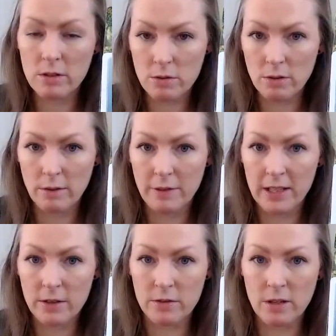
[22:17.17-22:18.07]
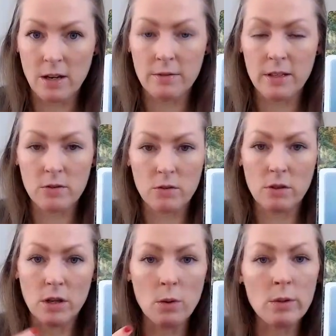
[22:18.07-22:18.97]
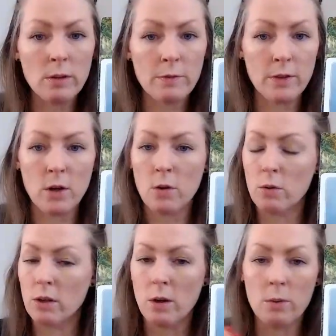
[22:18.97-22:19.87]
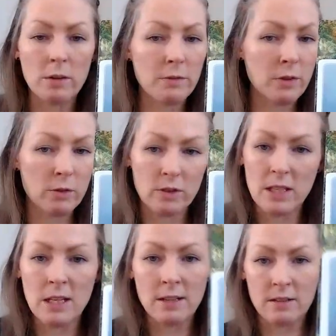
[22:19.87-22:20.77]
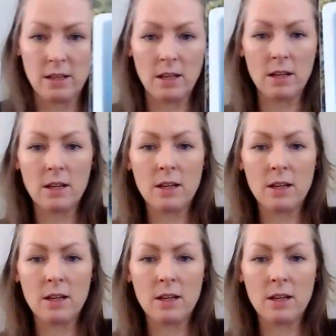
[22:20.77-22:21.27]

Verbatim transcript: truly find yourself is to go with the flow, go where it feels easy.